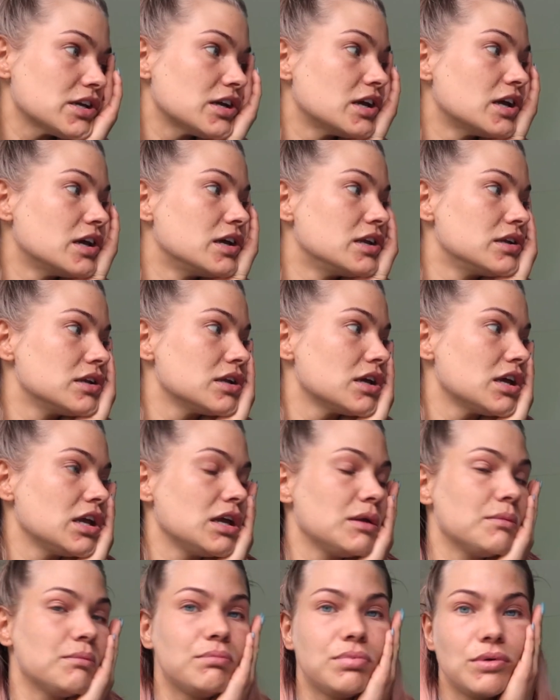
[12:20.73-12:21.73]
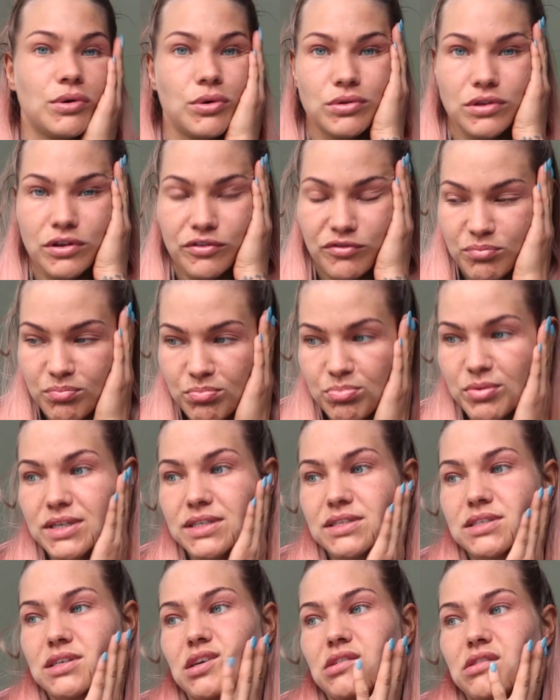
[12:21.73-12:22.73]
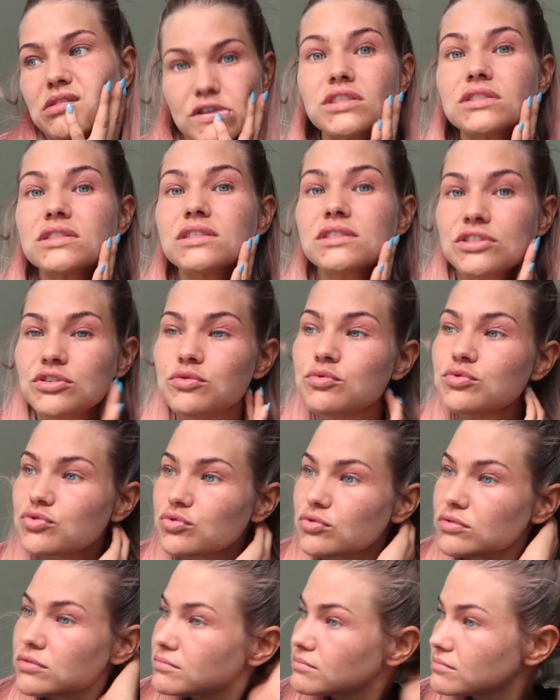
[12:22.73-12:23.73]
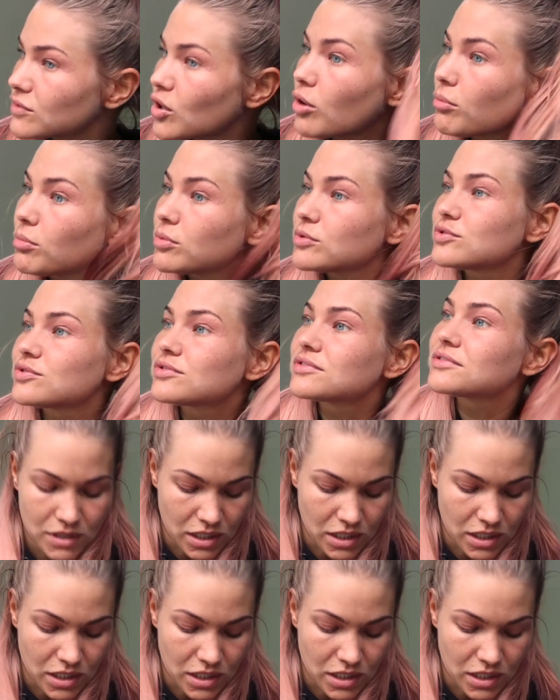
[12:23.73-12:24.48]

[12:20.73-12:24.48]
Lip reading: and a bowl of Brinta. Just as usual, almost.